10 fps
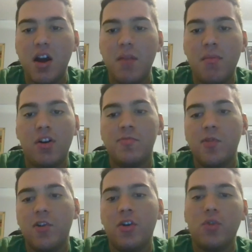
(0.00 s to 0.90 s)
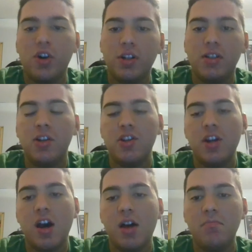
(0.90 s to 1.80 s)
Marcus Mariota rushing
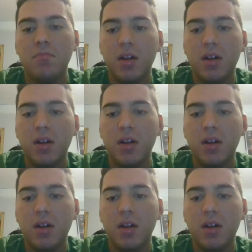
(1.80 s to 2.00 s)
touchdown,